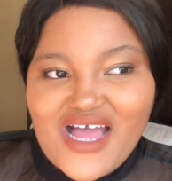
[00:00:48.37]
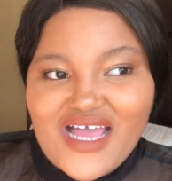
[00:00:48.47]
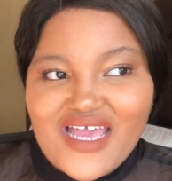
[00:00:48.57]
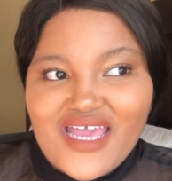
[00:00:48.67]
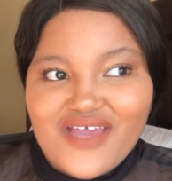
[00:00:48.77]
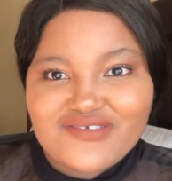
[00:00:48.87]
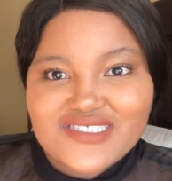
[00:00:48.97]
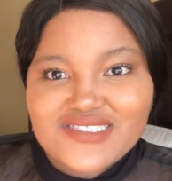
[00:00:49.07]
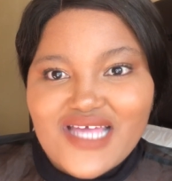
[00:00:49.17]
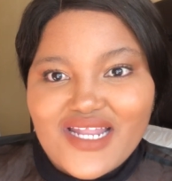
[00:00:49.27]
I have
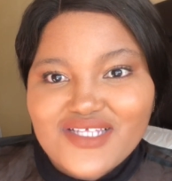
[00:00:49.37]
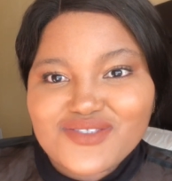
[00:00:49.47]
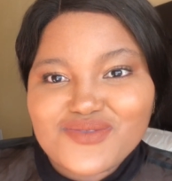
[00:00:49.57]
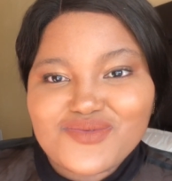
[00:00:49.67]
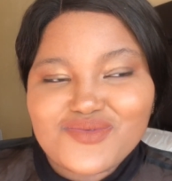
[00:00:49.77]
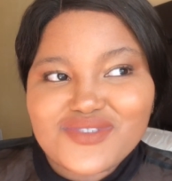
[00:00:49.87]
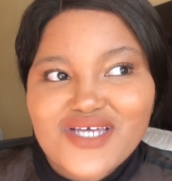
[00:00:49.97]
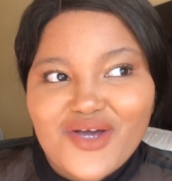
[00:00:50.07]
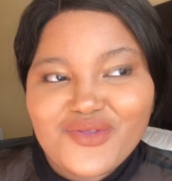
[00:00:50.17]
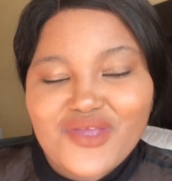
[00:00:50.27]
decided to
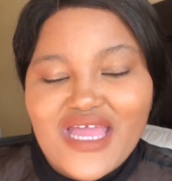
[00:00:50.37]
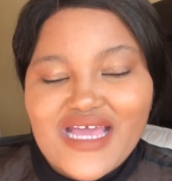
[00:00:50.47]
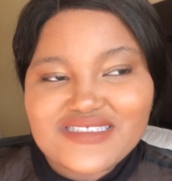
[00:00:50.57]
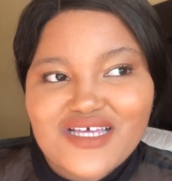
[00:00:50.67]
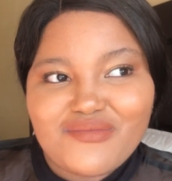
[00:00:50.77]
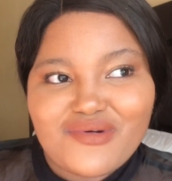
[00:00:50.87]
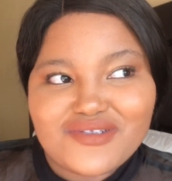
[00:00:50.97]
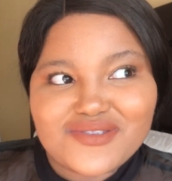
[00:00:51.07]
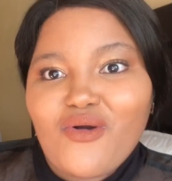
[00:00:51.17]
tell you guys about